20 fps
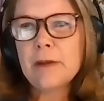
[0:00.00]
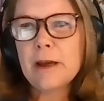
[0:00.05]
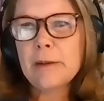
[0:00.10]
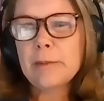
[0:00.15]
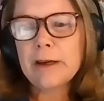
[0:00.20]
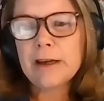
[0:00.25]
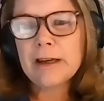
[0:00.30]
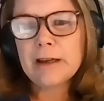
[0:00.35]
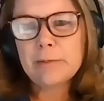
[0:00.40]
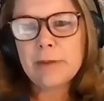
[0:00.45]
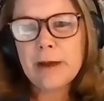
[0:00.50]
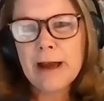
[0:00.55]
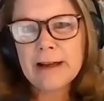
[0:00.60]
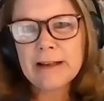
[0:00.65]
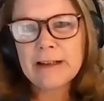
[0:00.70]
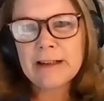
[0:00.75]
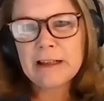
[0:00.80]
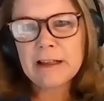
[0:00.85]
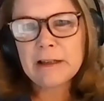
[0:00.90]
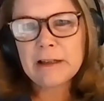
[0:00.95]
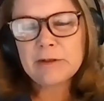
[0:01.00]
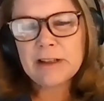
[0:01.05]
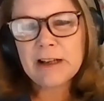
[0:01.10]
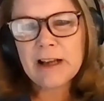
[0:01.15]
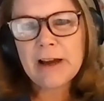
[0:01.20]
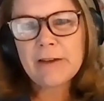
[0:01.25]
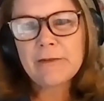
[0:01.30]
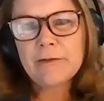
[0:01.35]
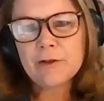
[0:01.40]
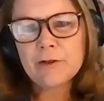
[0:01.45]
maybe impacting his
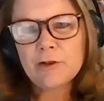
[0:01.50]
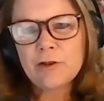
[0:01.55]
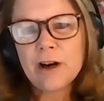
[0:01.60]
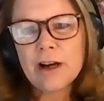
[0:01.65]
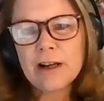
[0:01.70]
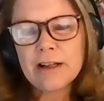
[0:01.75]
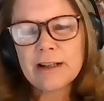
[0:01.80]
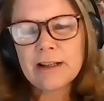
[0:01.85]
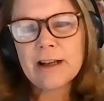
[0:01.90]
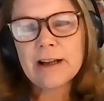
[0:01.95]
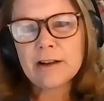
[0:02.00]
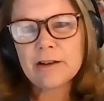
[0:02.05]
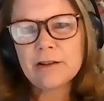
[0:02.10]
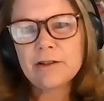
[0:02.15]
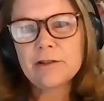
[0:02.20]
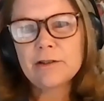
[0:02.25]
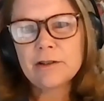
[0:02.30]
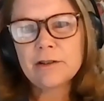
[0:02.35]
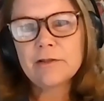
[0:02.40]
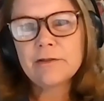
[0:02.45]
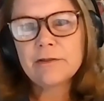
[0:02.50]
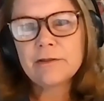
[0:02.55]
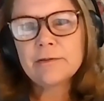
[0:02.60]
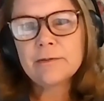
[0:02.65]
life for Christ like I could.